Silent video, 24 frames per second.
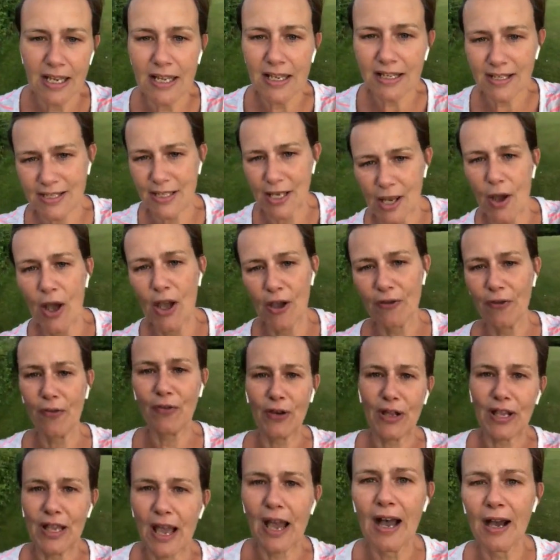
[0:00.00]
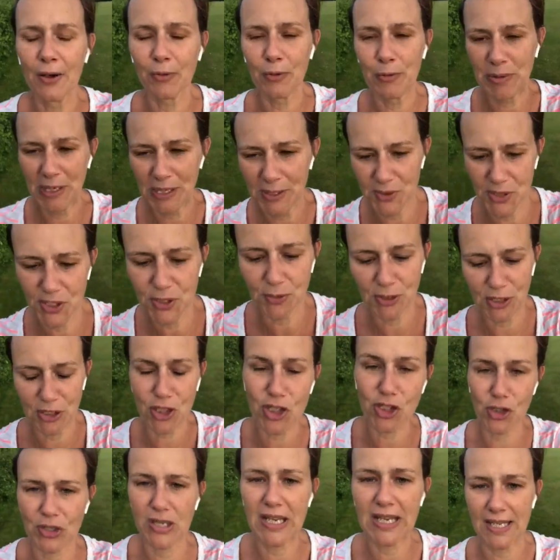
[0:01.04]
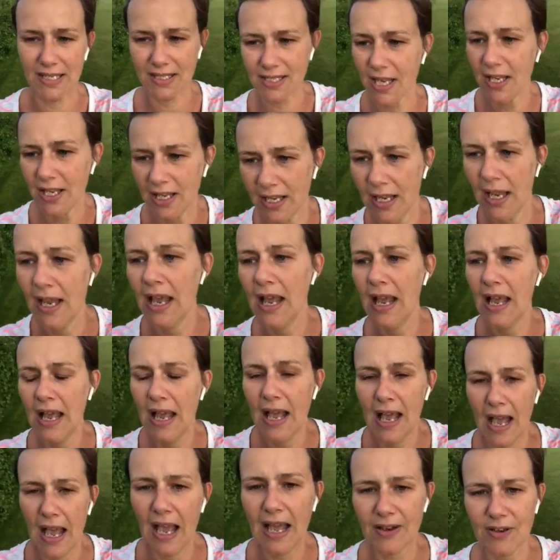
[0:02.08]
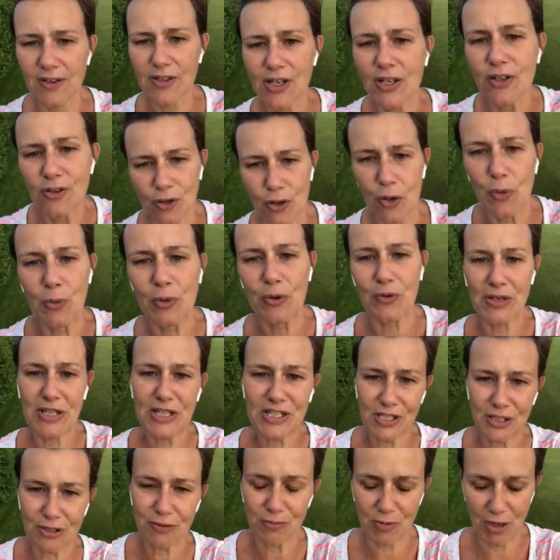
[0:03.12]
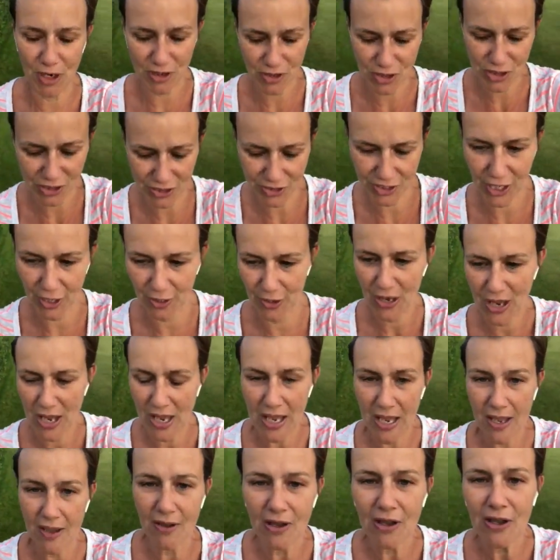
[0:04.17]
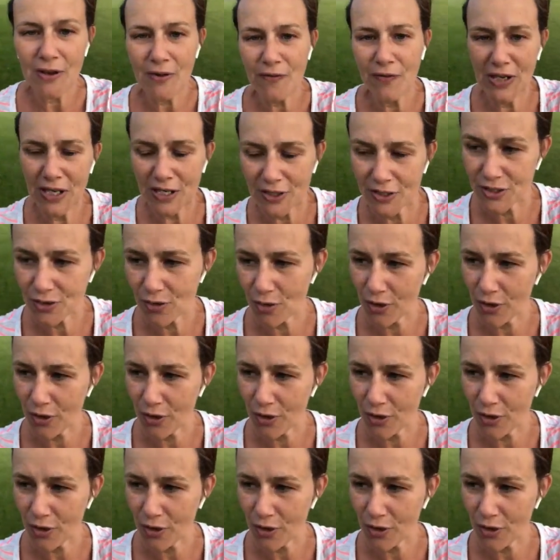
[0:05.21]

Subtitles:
So hopefully I will be able to enjoy it and not worry too much. So fingers